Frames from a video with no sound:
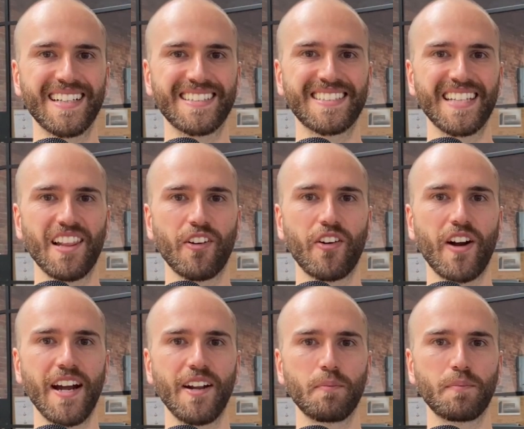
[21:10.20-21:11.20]

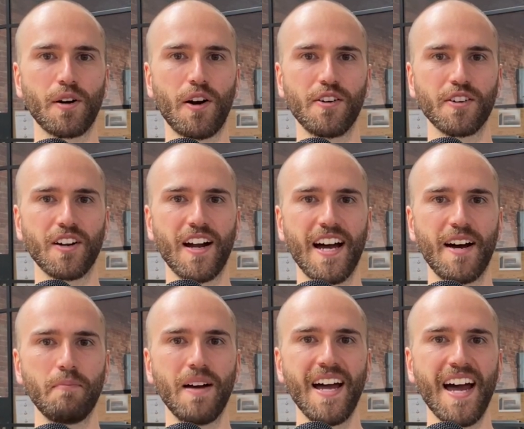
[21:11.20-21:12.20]
Accelerator
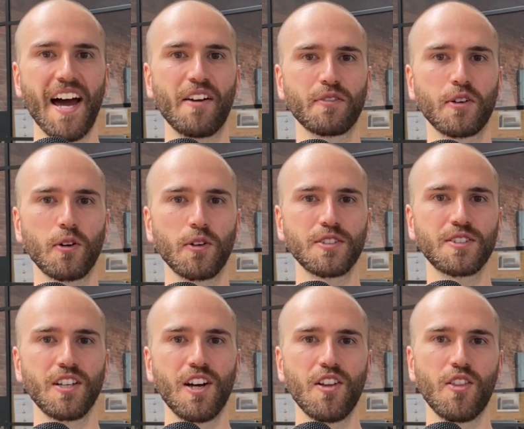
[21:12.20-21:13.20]
program. And of
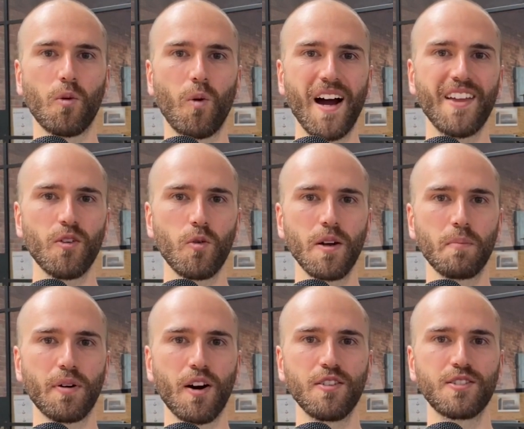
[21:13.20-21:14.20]
course, the way that we
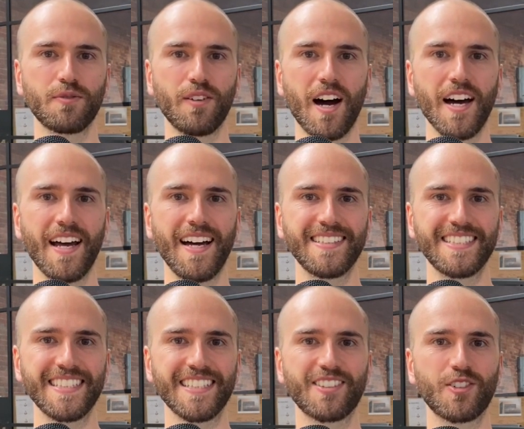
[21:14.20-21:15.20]
approach
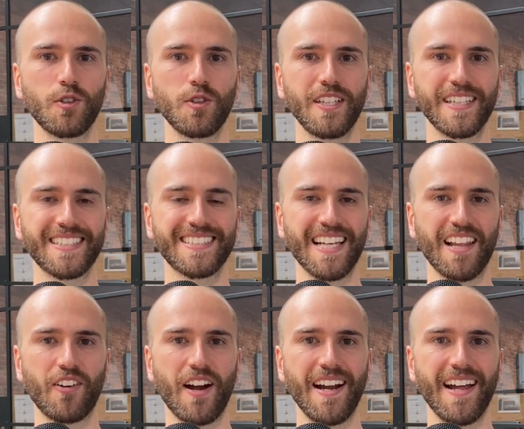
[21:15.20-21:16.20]
financing through the
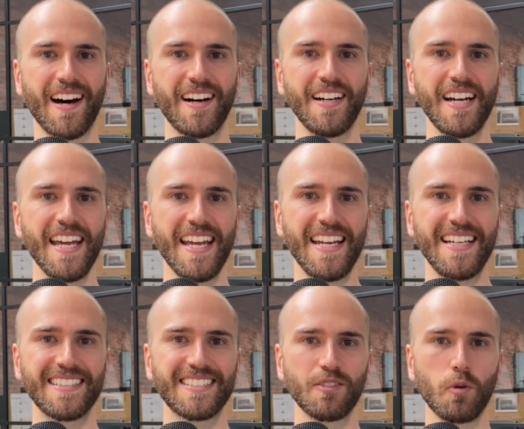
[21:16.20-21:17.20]
accelerator
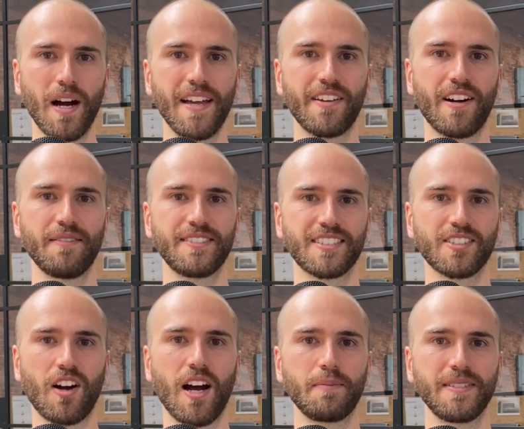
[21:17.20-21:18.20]
is the way that I've
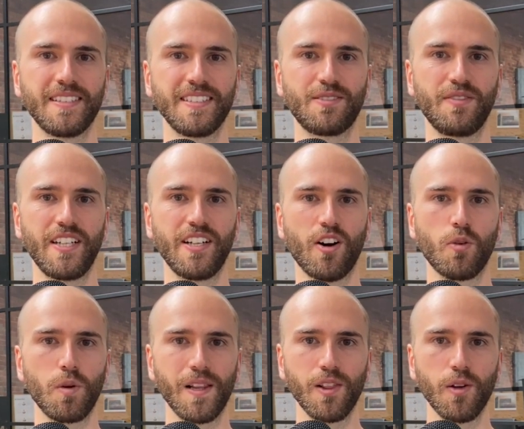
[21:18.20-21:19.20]
described in this video.
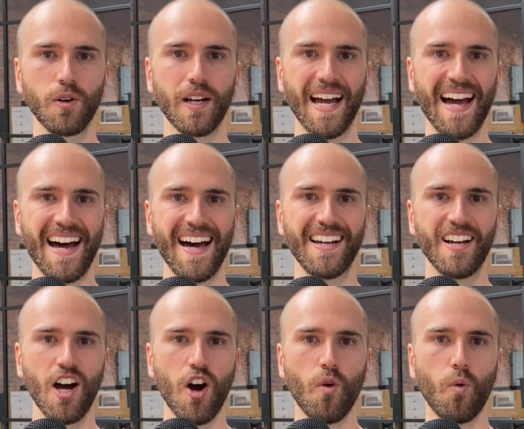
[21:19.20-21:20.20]
We look at
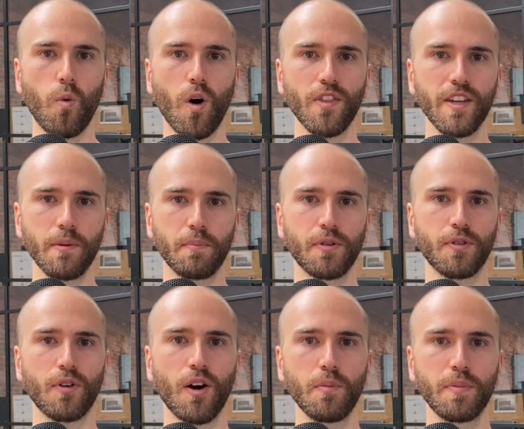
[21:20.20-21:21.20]
what the
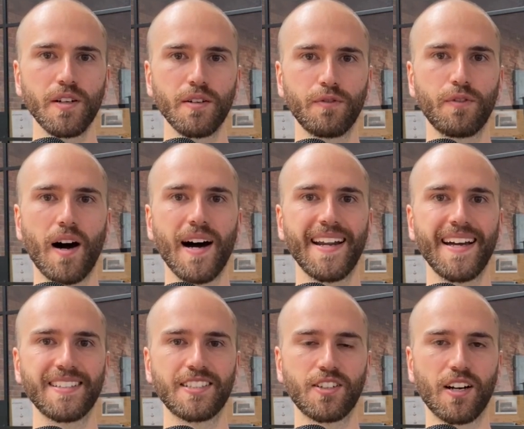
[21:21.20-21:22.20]
appropriate
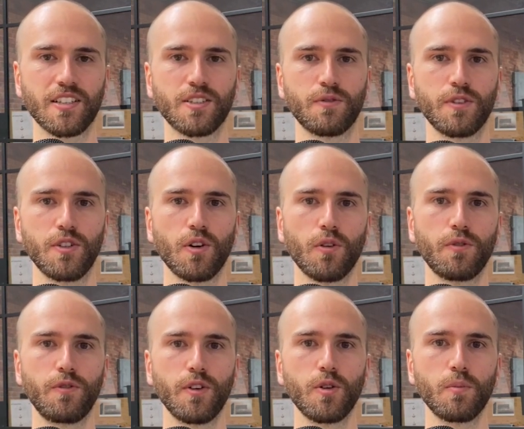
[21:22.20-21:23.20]
finance structure for your
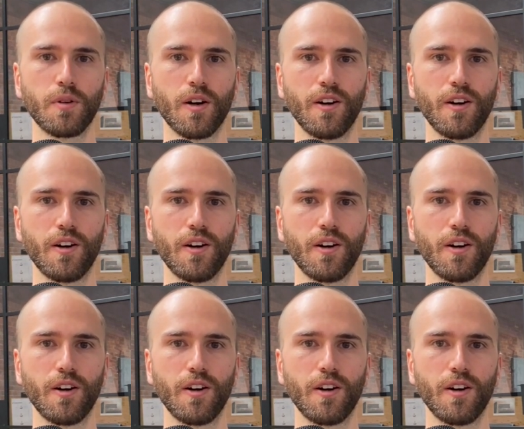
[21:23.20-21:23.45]
film